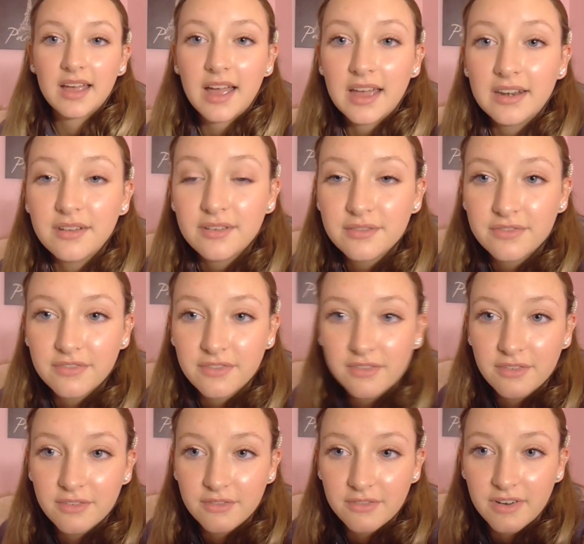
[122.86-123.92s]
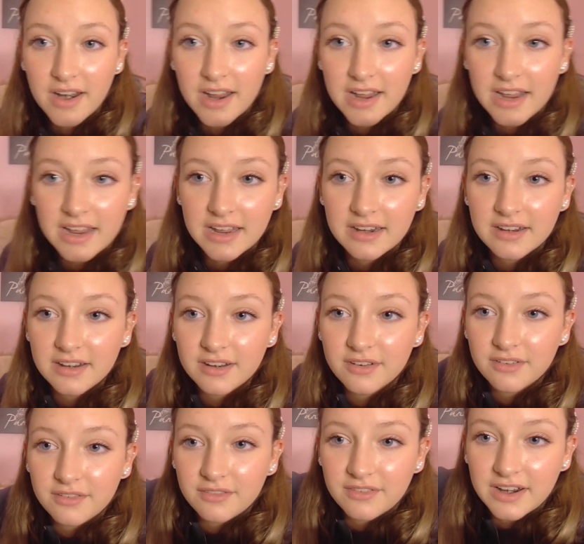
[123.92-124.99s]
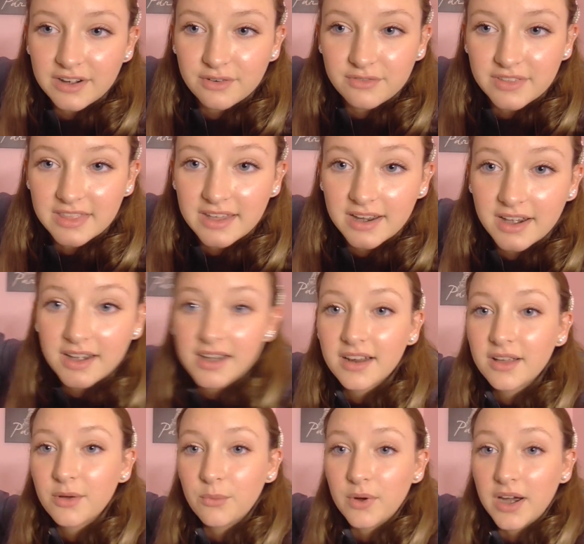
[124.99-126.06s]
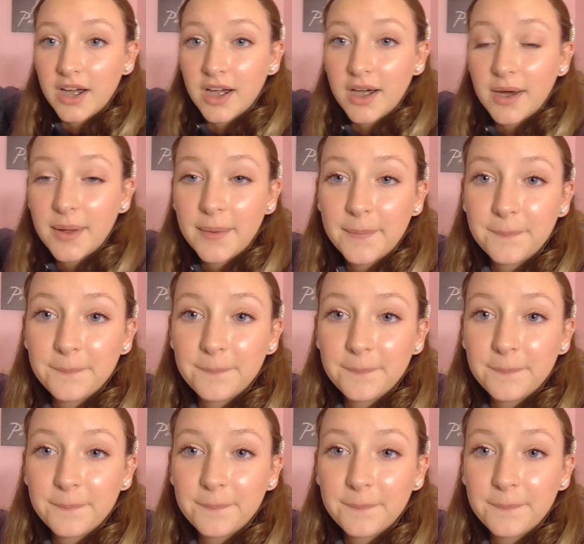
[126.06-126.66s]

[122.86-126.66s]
kind of right over there where